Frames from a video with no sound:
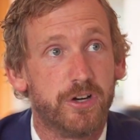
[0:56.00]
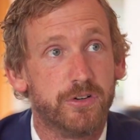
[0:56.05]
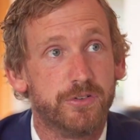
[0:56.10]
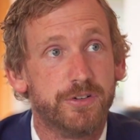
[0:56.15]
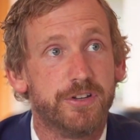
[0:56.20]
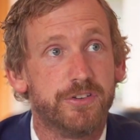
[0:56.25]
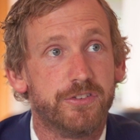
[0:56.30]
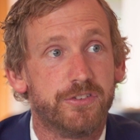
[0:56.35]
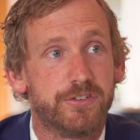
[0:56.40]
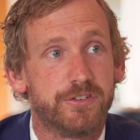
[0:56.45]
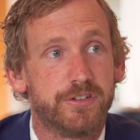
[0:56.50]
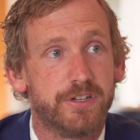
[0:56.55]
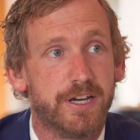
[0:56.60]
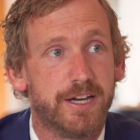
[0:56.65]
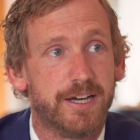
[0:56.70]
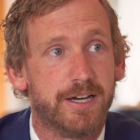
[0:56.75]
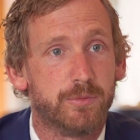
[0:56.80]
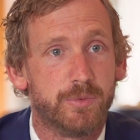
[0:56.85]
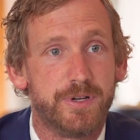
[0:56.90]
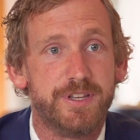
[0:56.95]
owners,
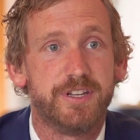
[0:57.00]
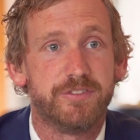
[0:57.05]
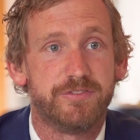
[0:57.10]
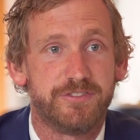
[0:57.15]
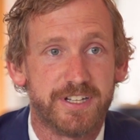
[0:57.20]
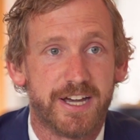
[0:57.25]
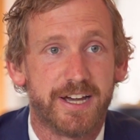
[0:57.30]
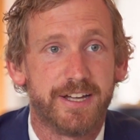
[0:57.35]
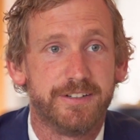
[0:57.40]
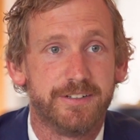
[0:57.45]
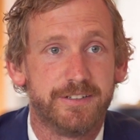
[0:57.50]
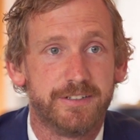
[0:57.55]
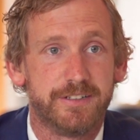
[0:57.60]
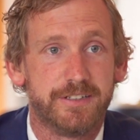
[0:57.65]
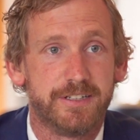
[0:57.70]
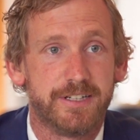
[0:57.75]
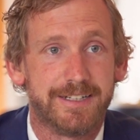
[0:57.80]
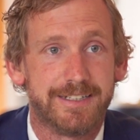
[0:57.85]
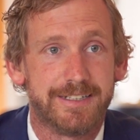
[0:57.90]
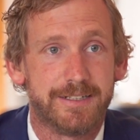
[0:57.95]
when they've done
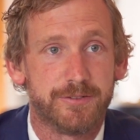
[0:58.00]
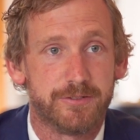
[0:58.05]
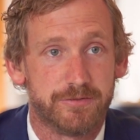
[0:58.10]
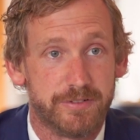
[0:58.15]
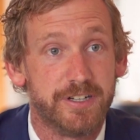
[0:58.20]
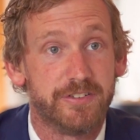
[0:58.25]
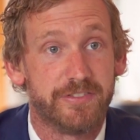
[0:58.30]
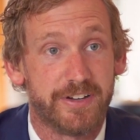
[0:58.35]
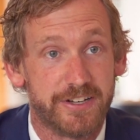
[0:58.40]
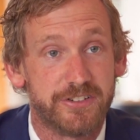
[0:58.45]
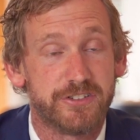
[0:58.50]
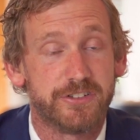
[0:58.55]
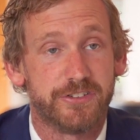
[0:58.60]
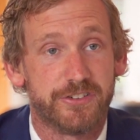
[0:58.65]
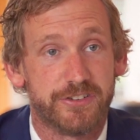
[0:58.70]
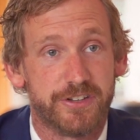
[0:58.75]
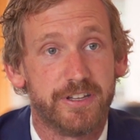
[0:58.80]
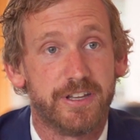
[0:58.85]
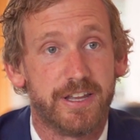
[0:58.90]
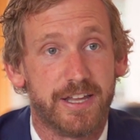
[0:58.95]
the
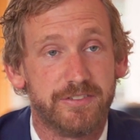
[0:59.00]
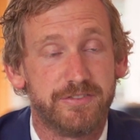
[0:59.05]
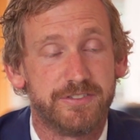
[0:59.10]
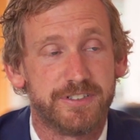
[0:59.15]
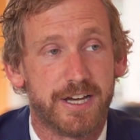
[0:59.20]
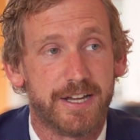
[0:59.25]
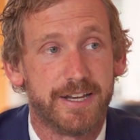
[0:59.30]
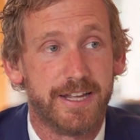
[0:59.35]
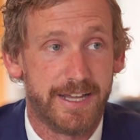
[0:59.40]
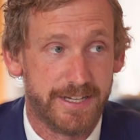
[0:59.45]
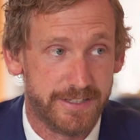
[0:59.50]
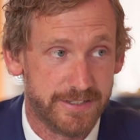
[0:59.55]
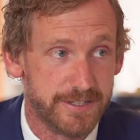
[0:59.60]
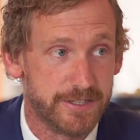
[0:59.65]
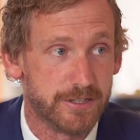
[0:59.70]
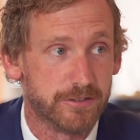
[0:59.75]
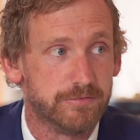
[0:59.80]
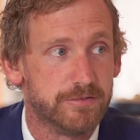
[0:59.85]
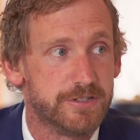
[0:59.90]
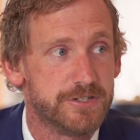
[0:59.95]
renovations that they've done and
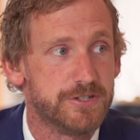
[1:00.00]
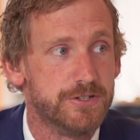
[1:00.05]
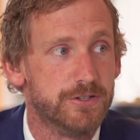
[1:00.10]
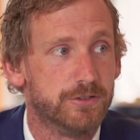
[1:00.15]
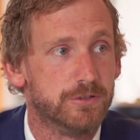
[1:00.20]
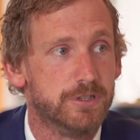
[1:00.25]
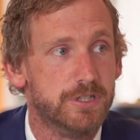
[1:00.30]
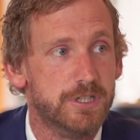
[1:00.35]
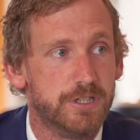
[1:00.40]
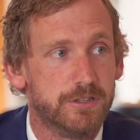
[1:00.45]
the original